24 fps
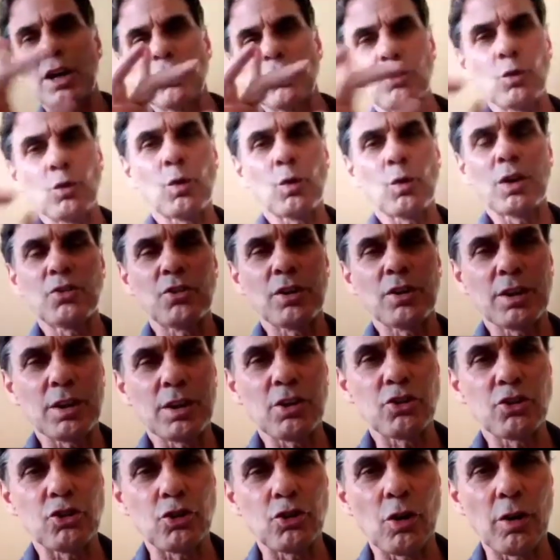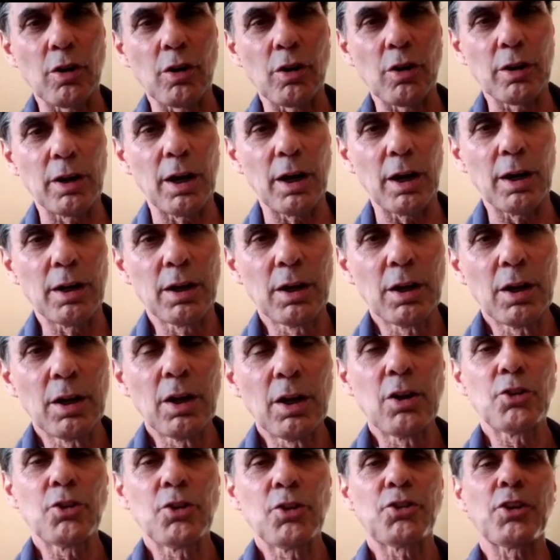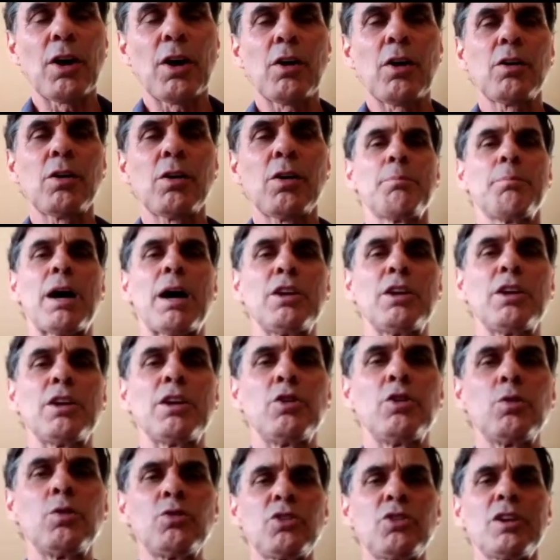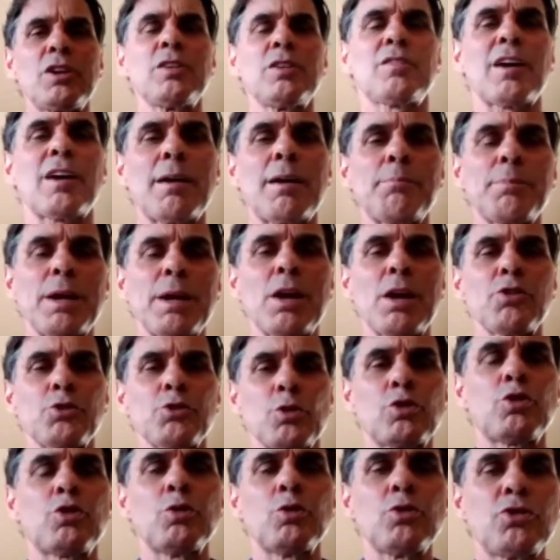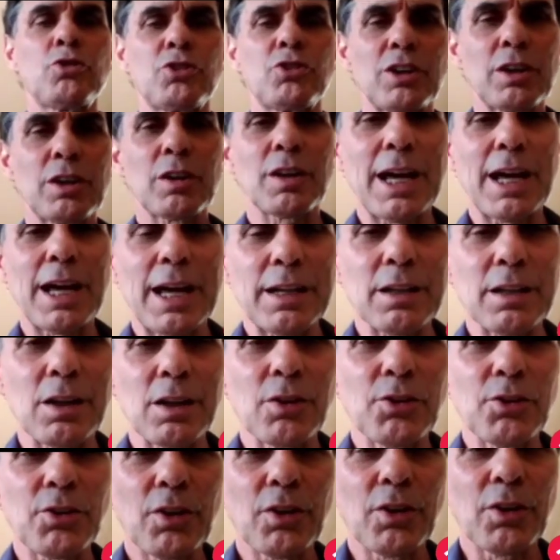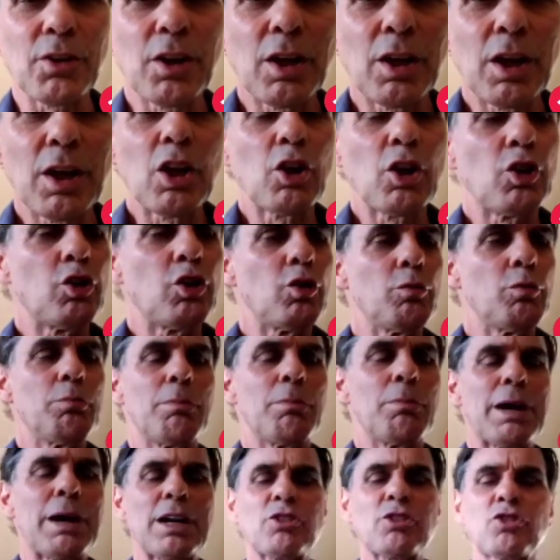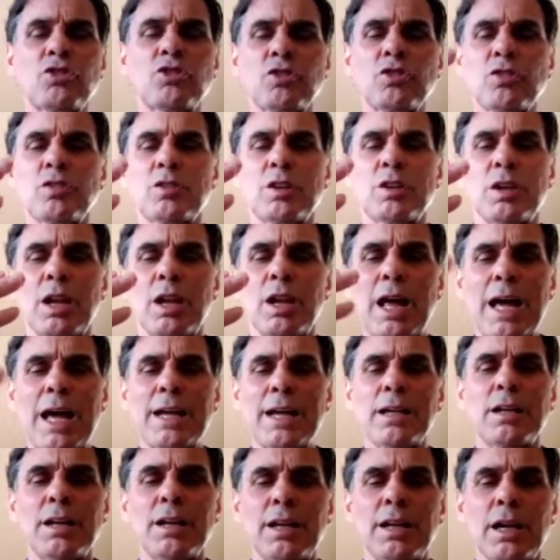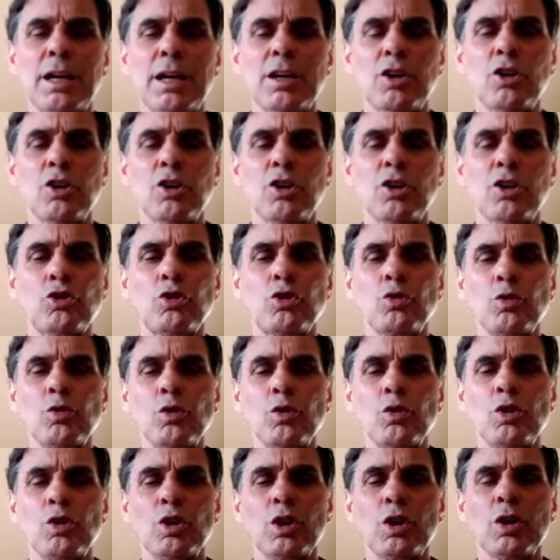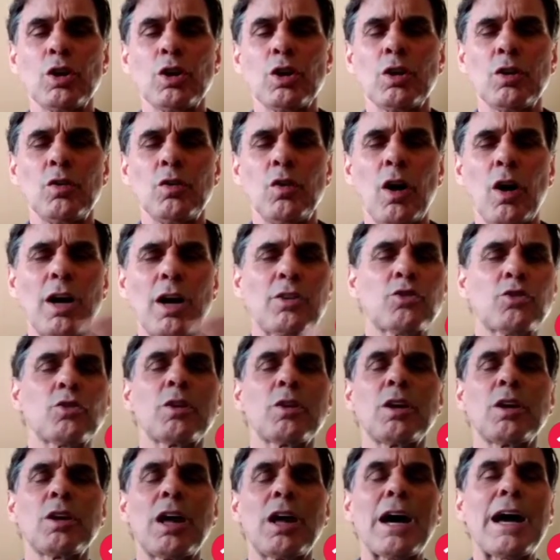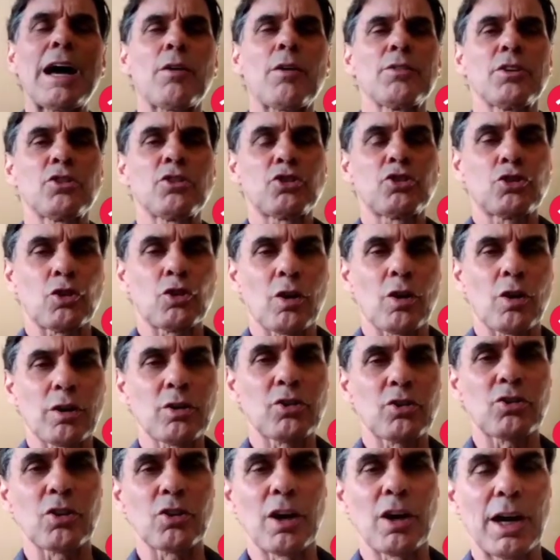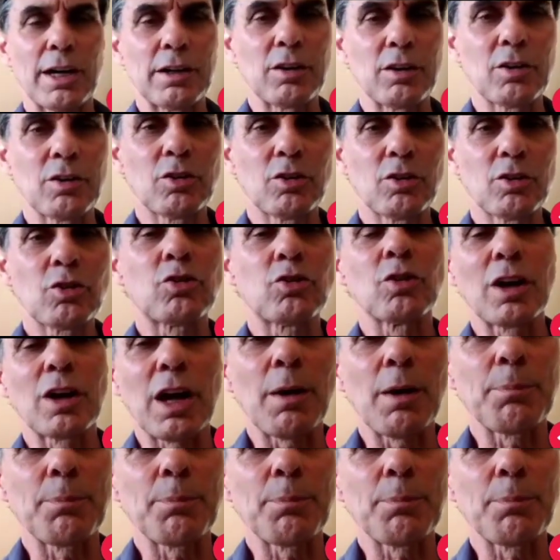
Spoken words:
one side's always a little stronger. So by using dumbbells or two single handles, you're much likelier to not rely on the strong side